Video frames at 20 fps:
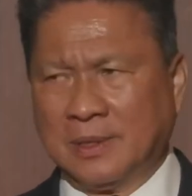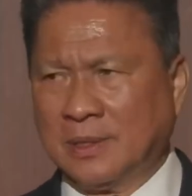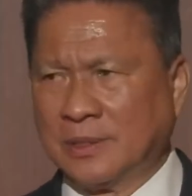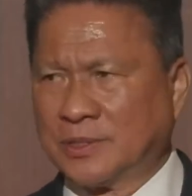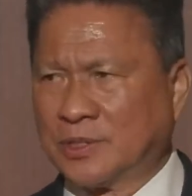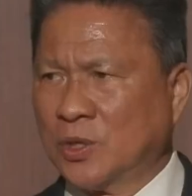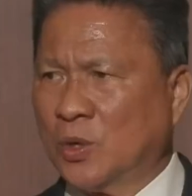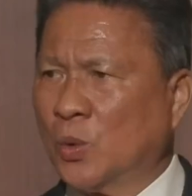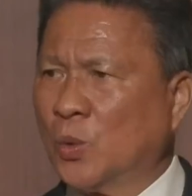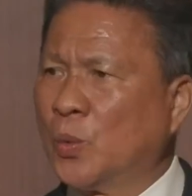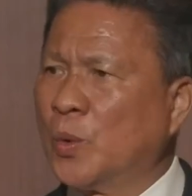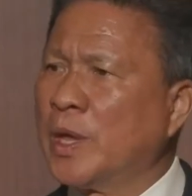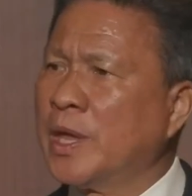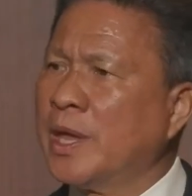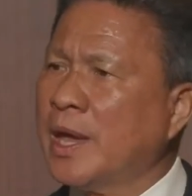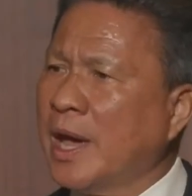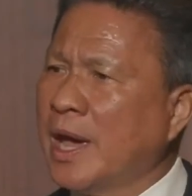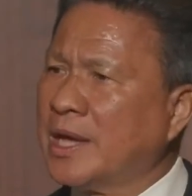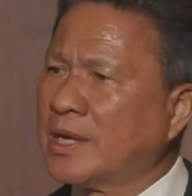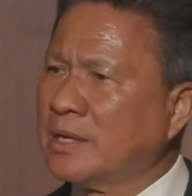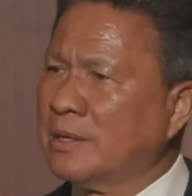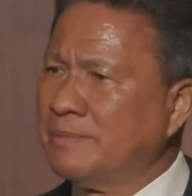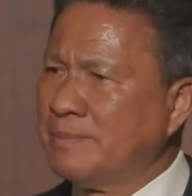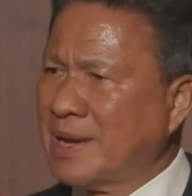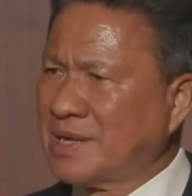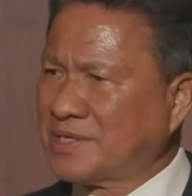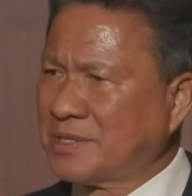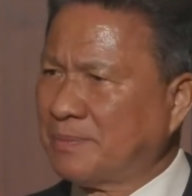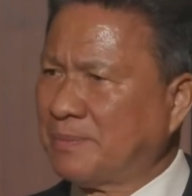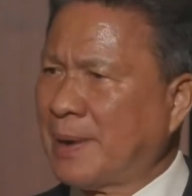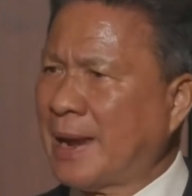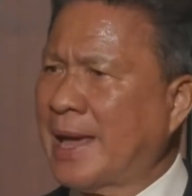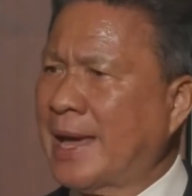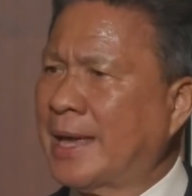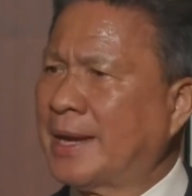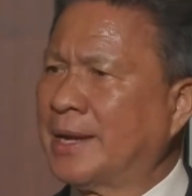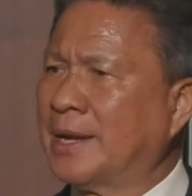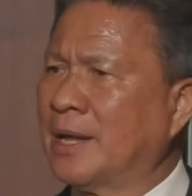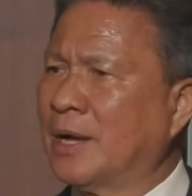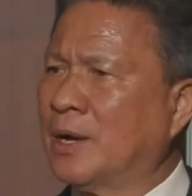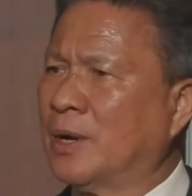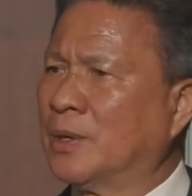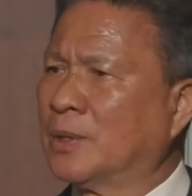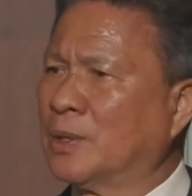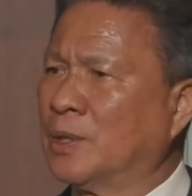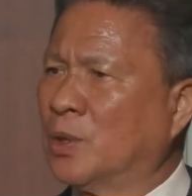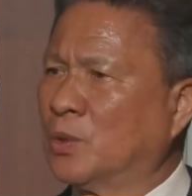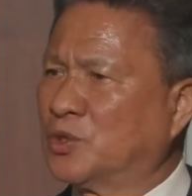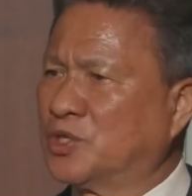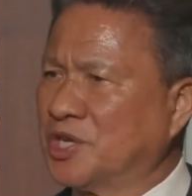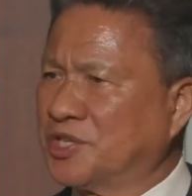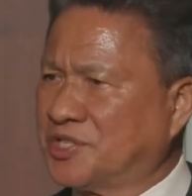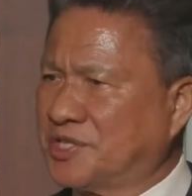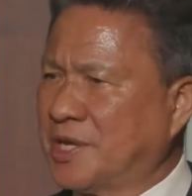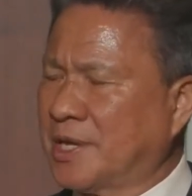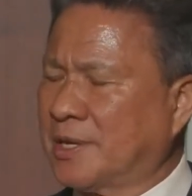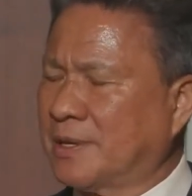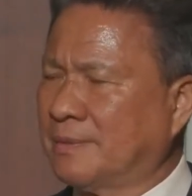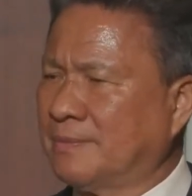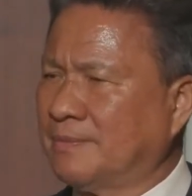So we had a master plan on logistics